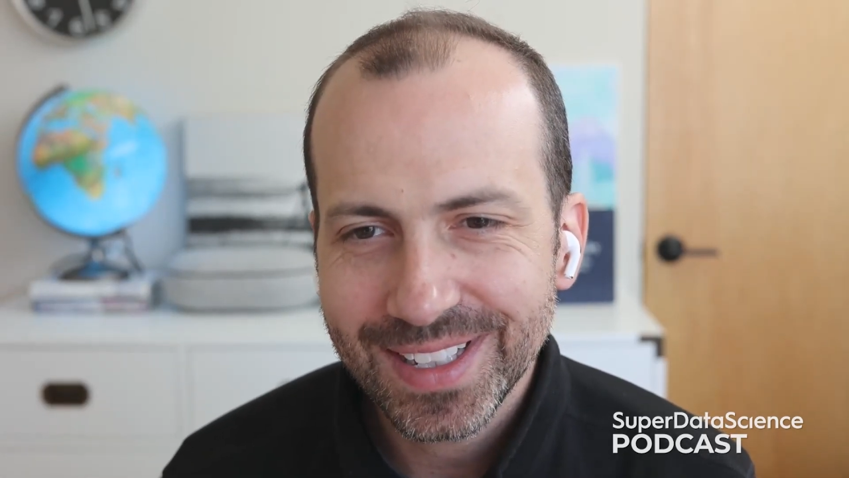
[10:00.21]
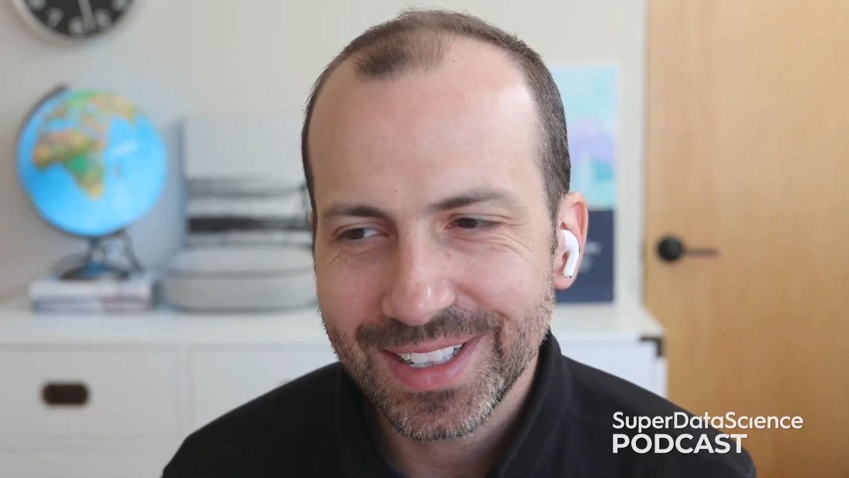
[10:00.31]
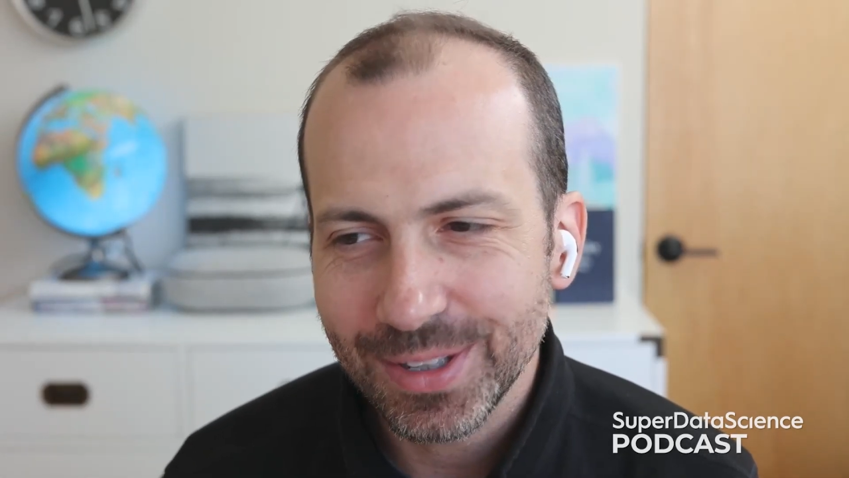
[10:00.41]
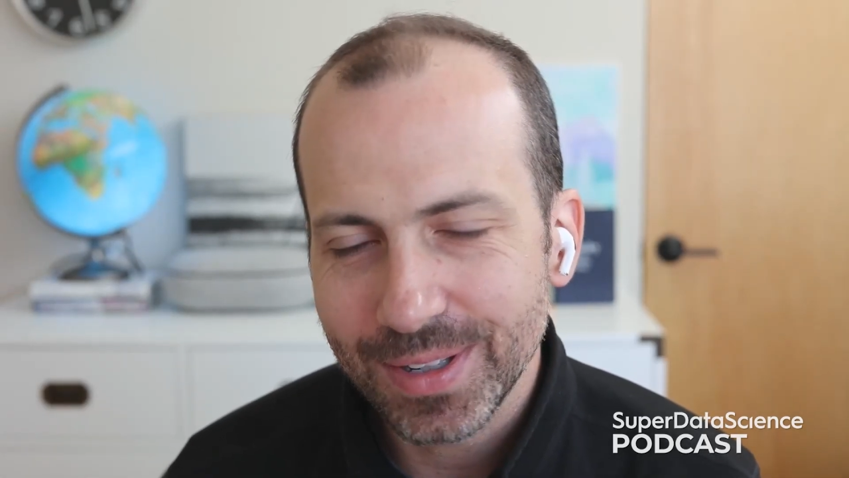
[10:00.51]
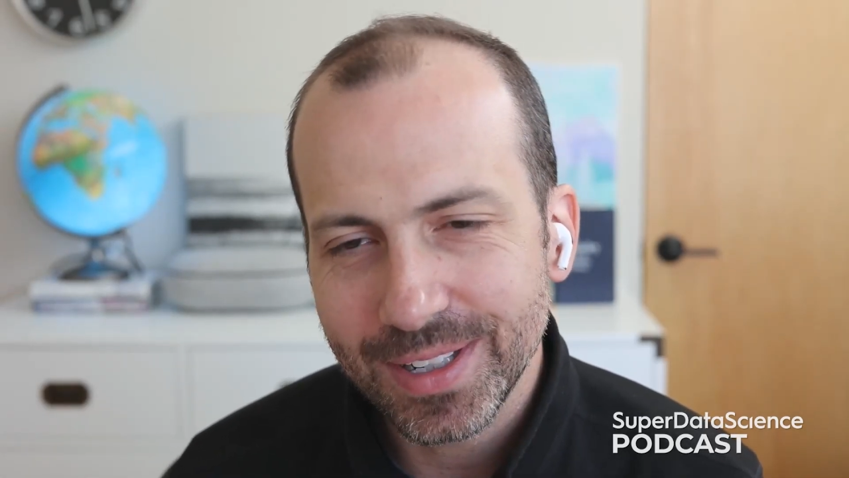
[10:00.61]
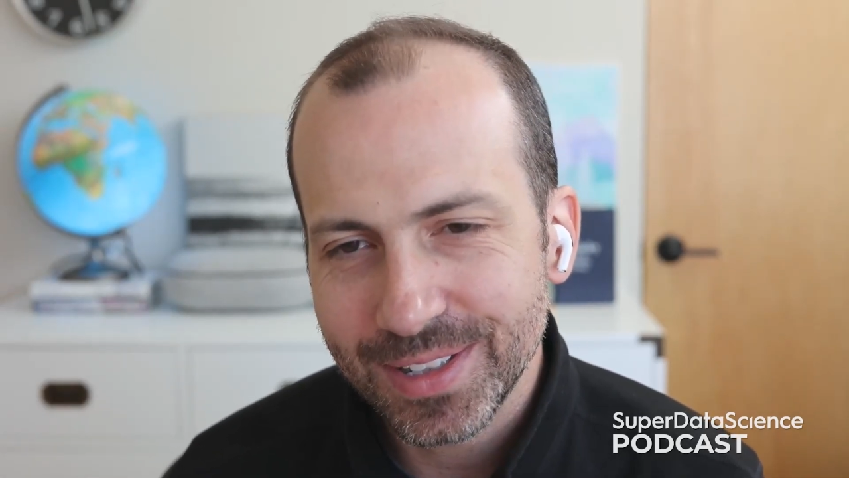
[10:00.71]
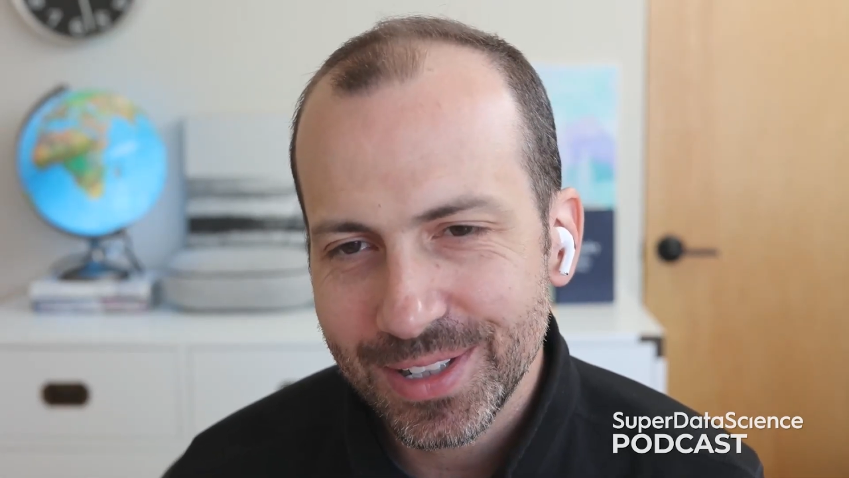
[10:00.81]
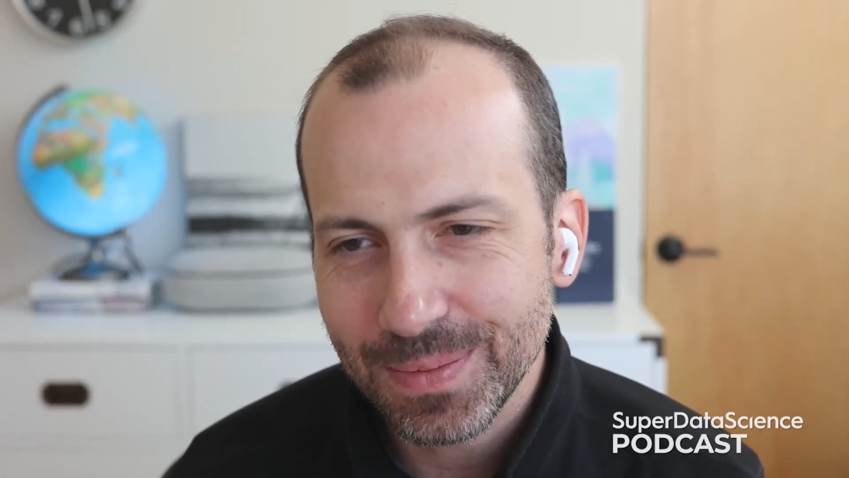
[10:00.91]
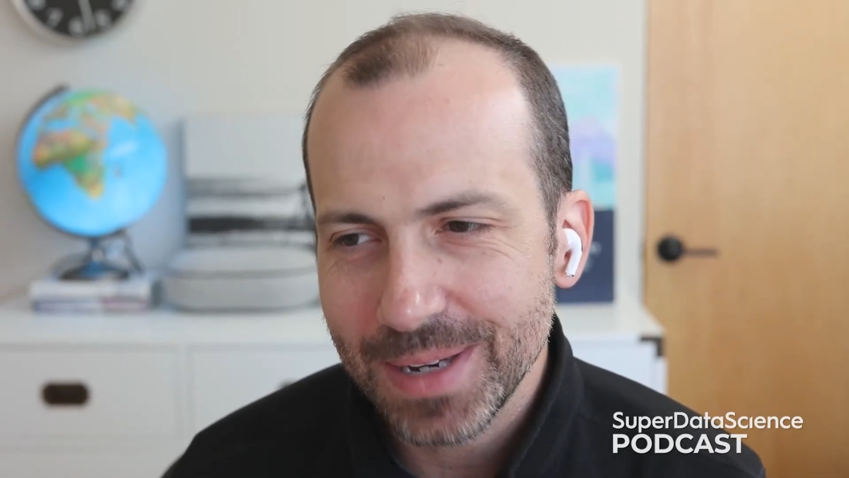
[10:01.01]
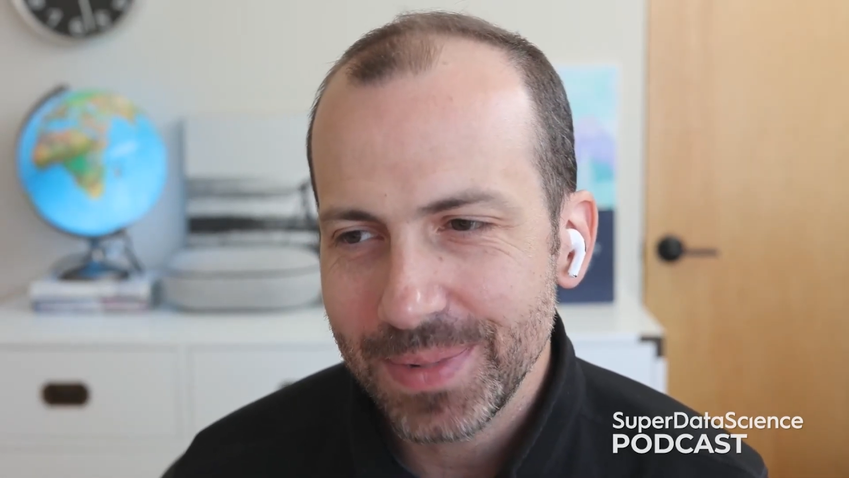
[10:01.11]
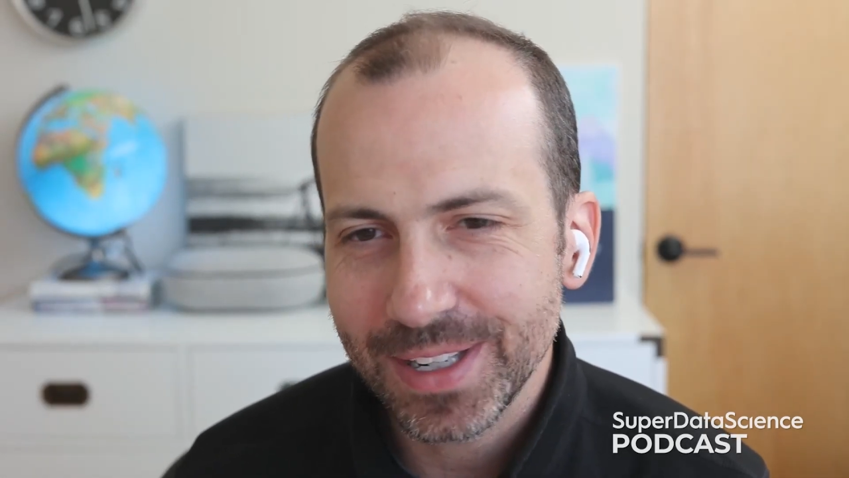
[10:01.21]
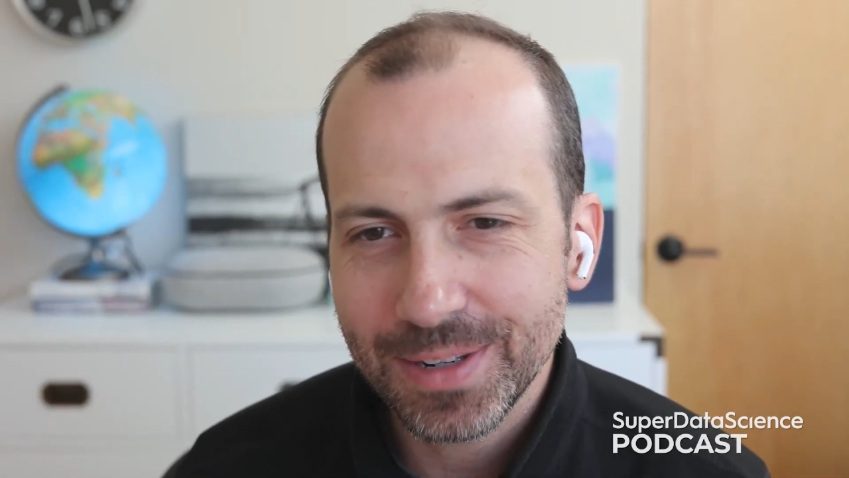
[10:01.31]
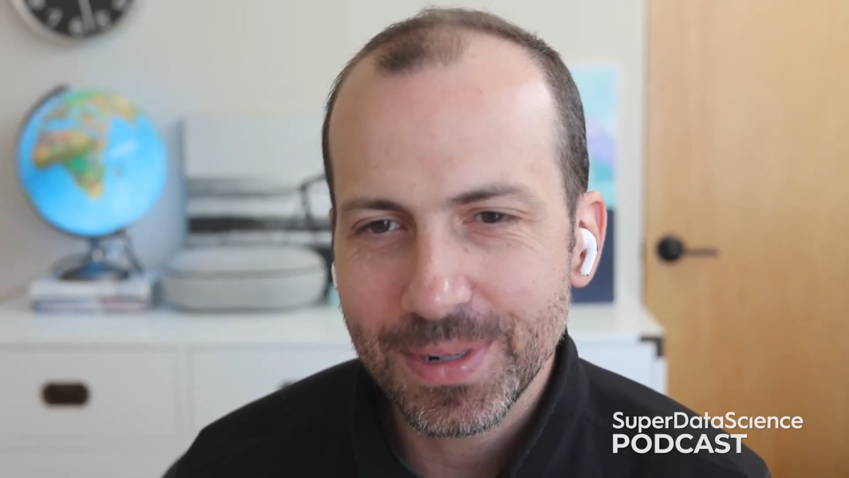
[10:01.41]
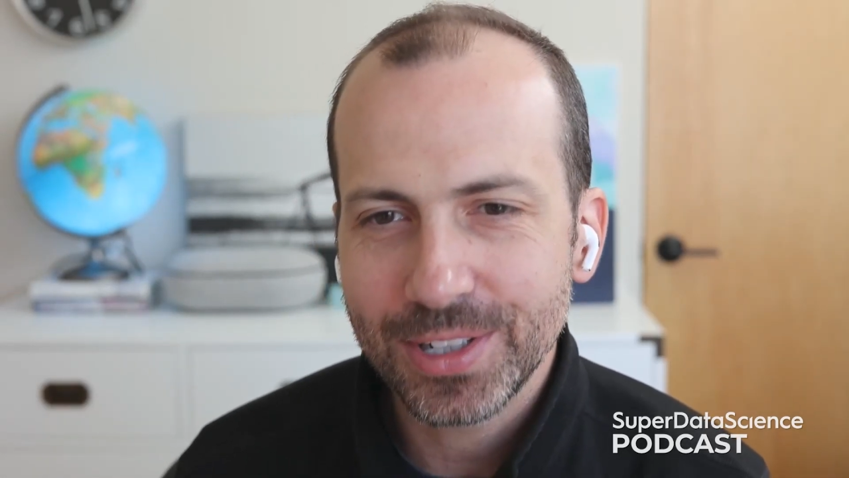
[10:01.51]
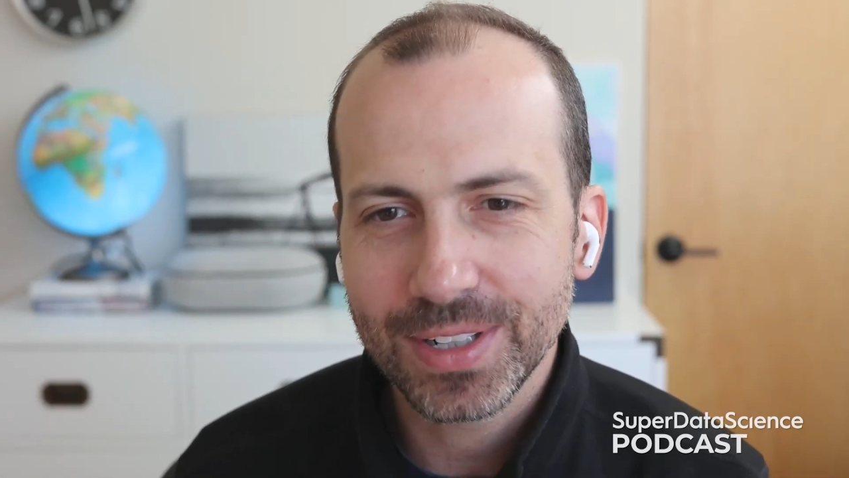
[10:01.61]
and it still might be a
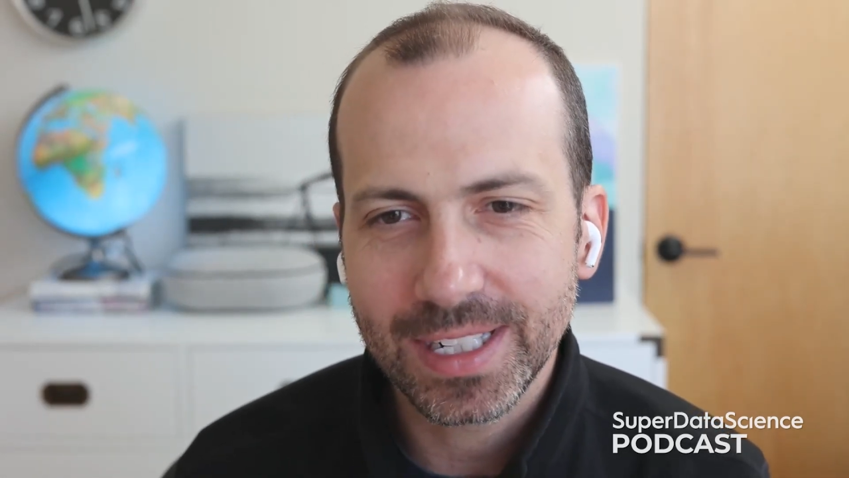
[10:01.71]
commercial